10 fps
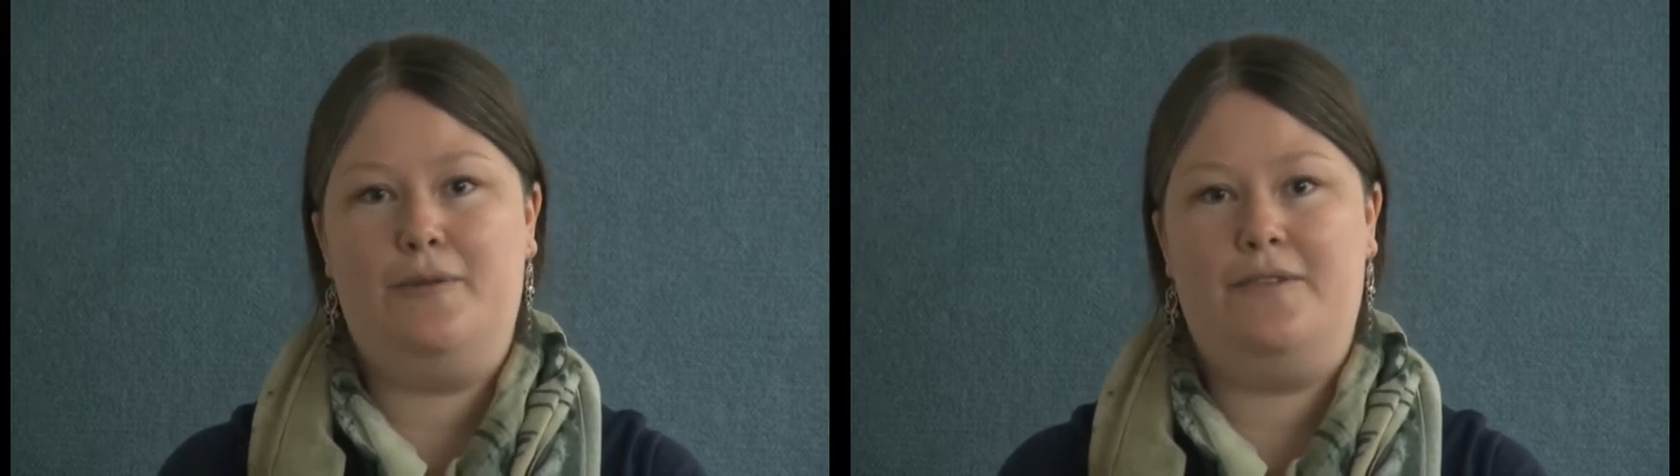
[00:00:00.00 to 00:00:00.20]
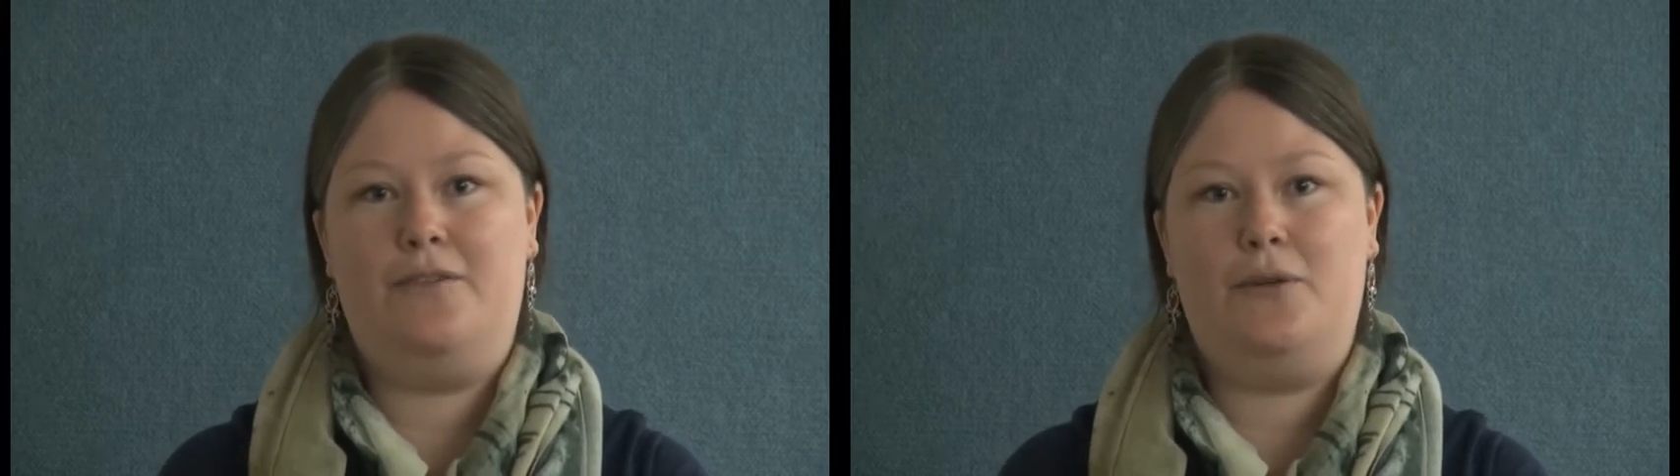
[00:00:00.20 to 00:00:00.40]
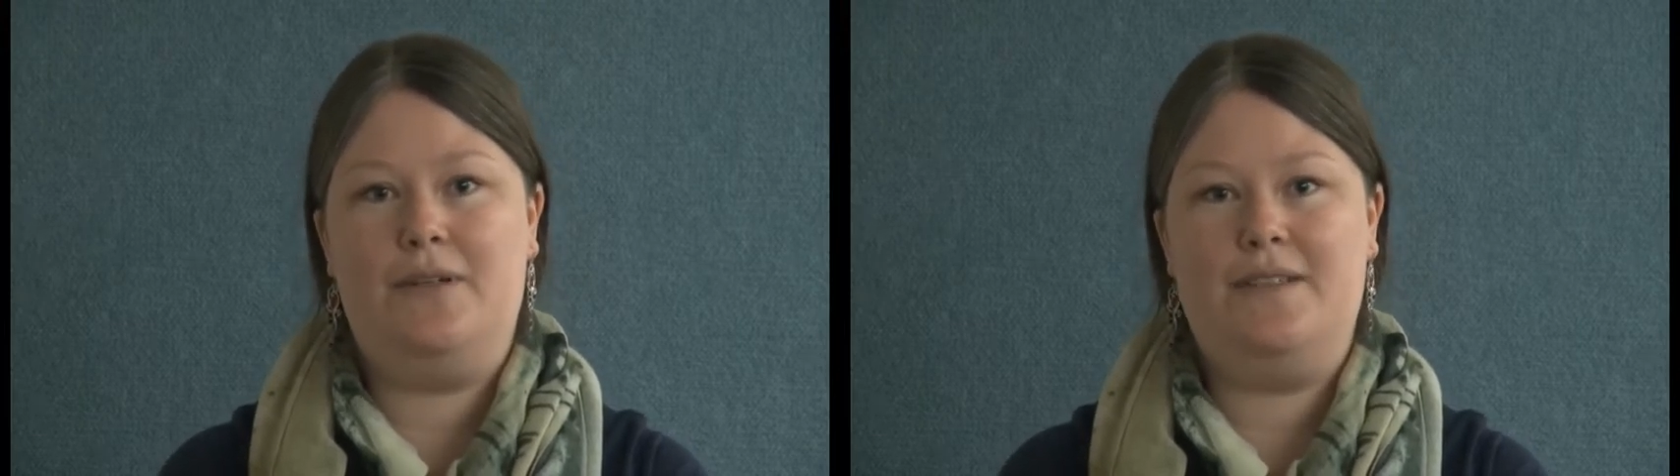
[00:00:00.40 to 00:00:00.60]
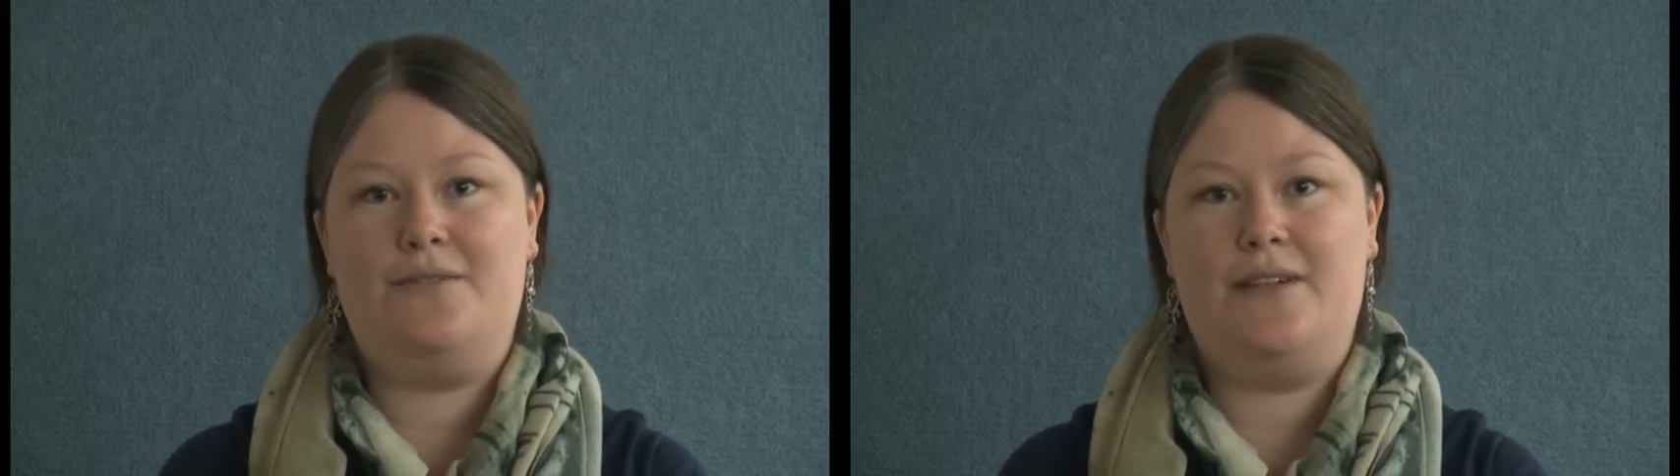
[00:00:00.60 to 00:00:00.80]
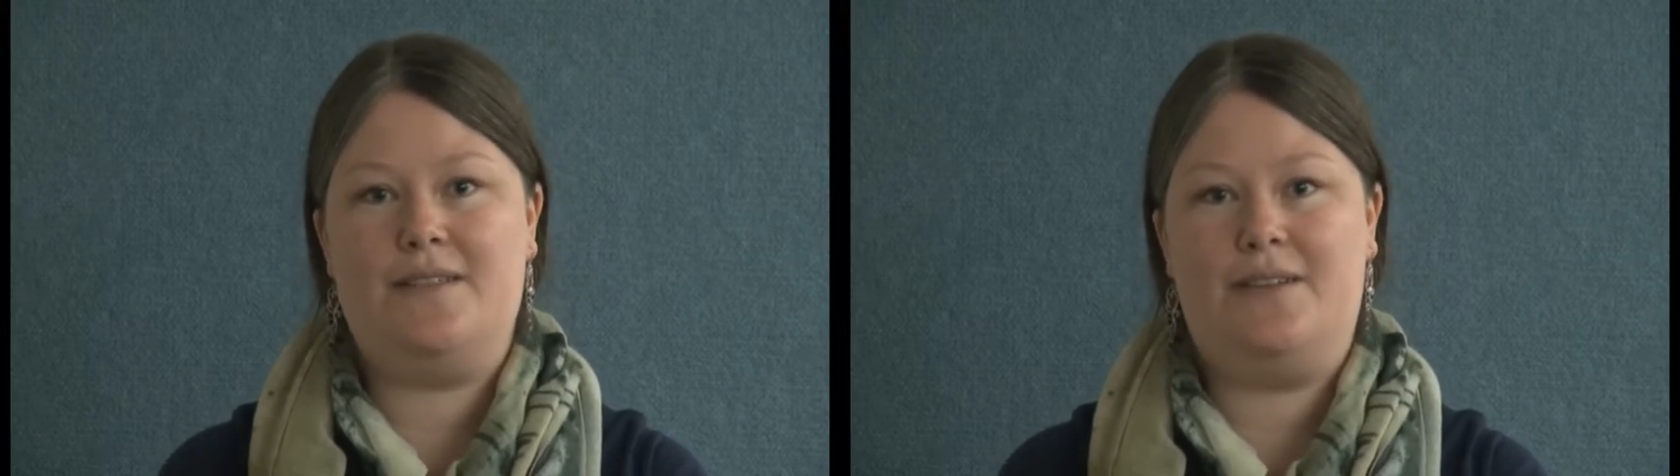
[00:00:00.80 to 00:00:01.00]
before his
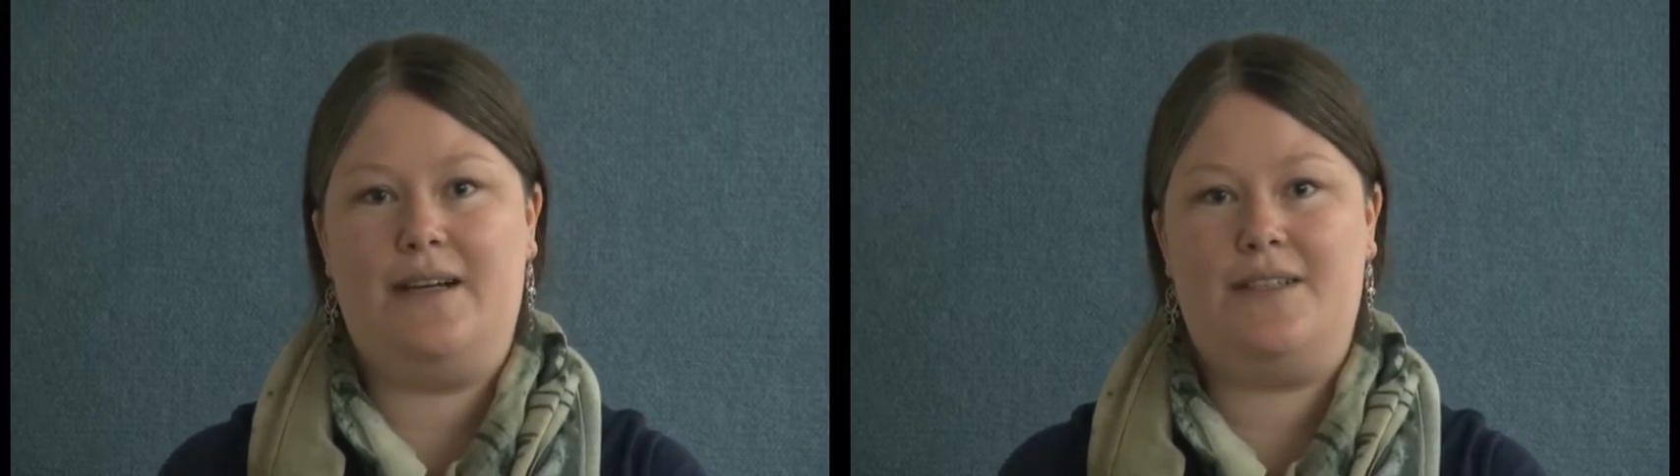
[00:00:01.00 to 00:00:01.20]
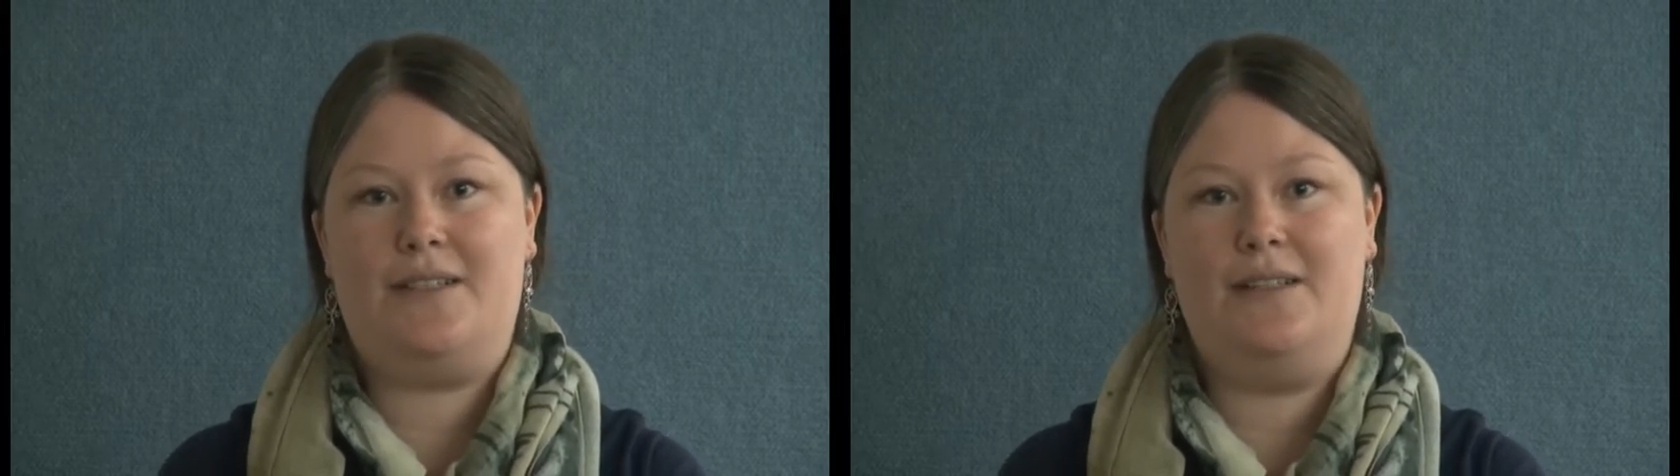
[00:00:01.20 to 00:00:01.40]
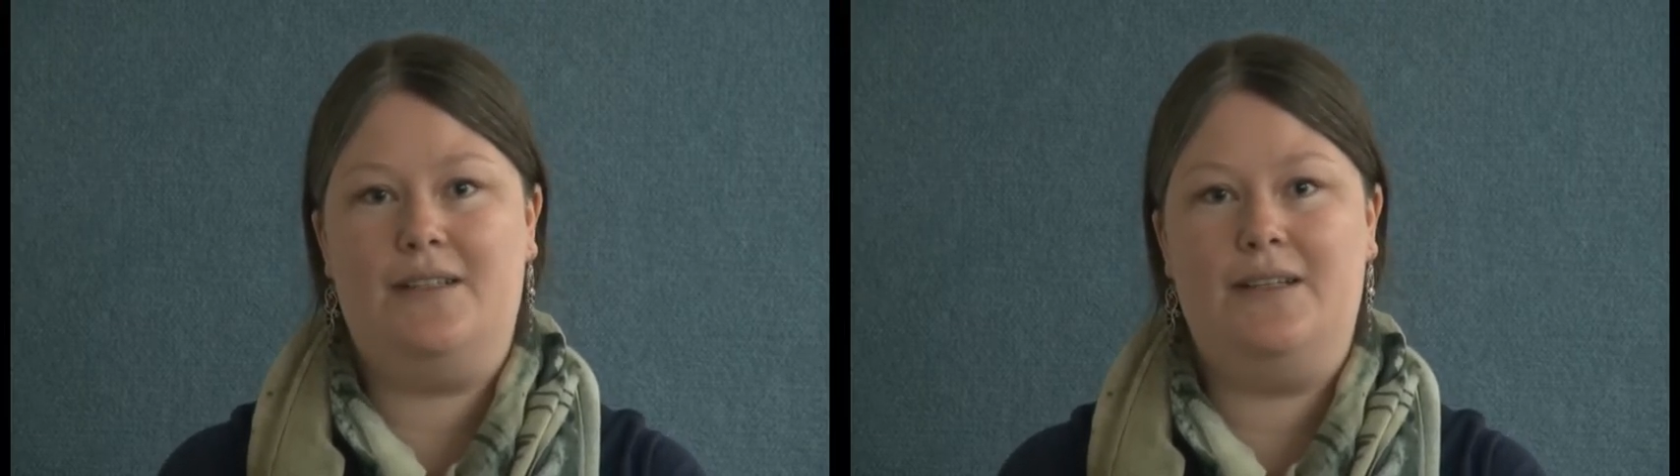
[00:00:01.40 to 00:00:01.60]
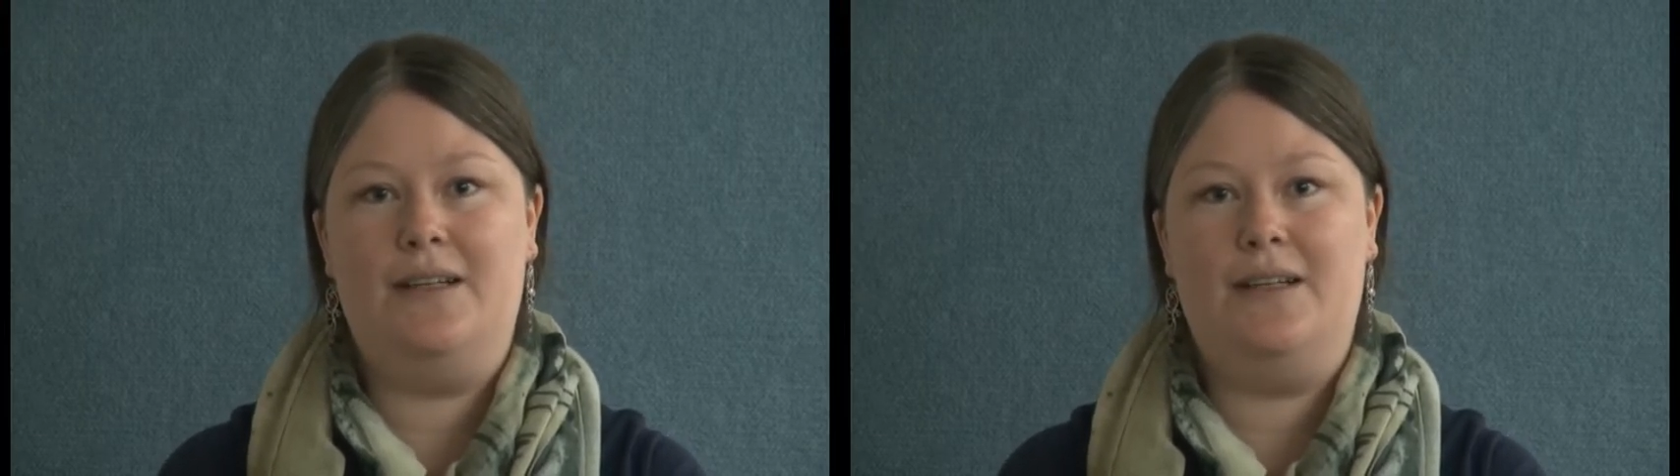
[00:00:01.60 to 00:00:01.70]
resurrection